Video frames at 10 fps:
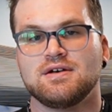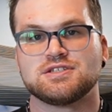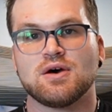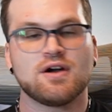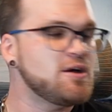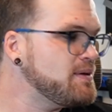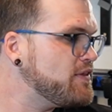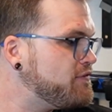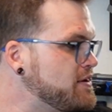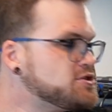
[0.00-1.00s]
So it could be
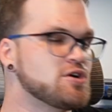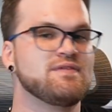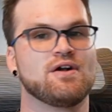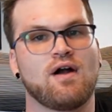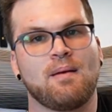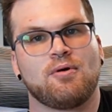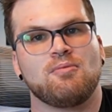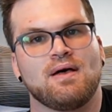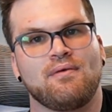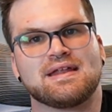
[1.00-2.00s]
the future of
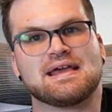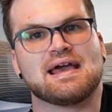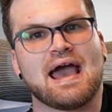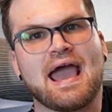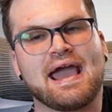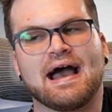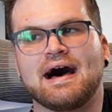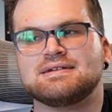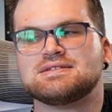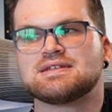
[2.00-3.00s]
interoperability.
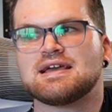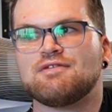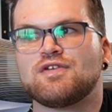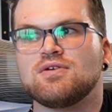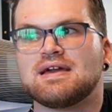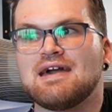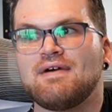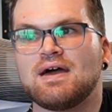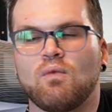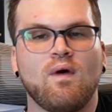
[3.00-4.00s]
And if you give
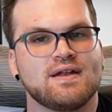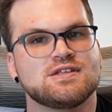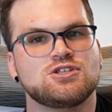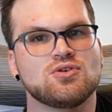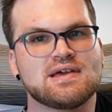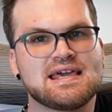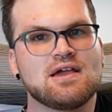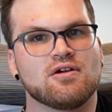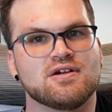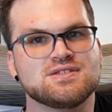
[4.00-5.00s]
it 1 to 2
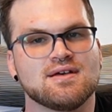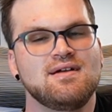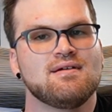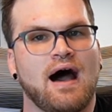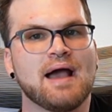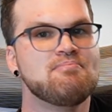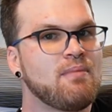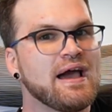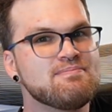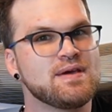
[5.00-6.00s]
years, I
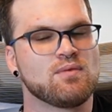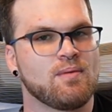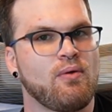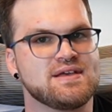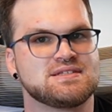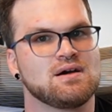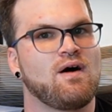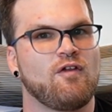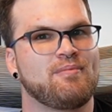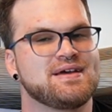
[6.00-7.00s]
might be replacing
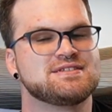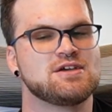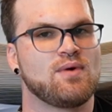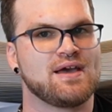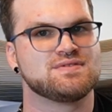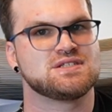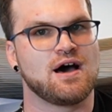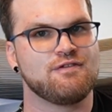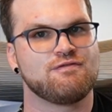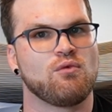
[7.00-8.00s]
all of my Z-Wave
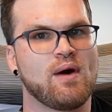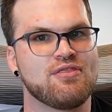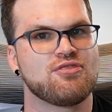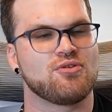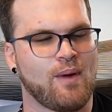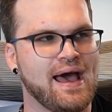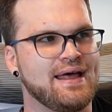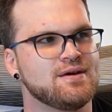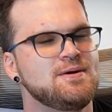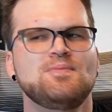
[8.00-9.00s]
stuff with
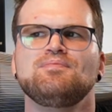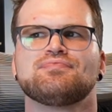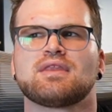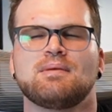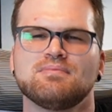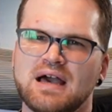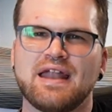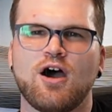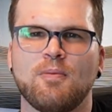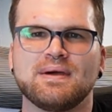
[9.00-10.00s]
Thread. I'm kind
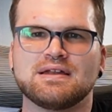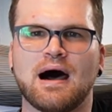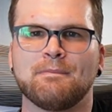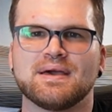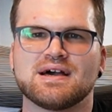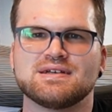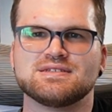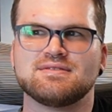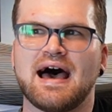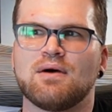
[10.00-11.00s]
of hoping not,
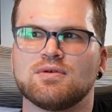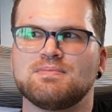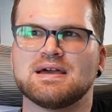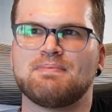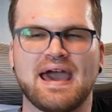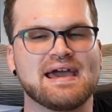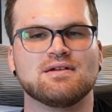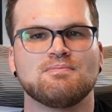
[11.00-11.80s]
because that would be a pain.